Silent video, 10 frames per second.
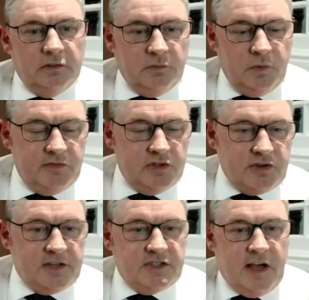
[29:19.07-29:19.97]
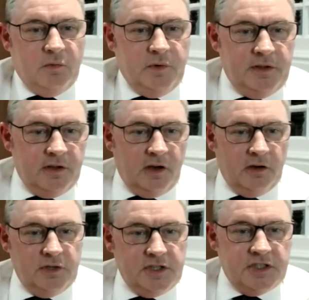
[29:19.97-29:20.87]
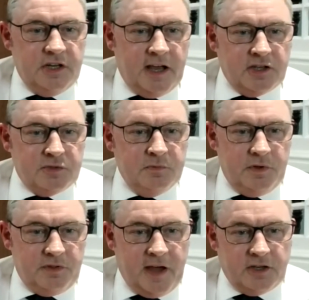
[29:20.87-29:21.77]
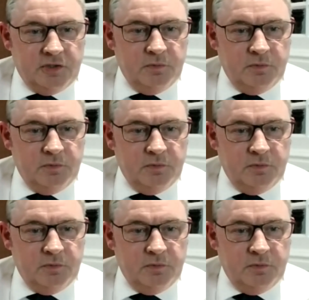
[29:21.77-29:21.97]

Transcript: and we've addressed that with our recent announcement with Thatch,